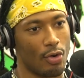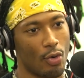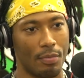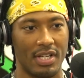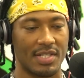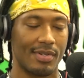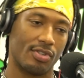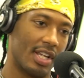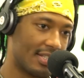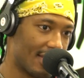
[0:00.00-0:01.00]
Or be a
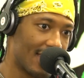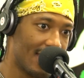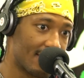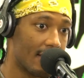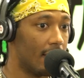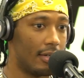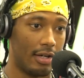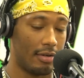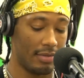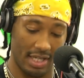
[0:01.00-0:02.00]
special guest to this?
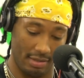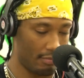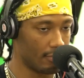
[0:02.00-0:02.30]
I'm like,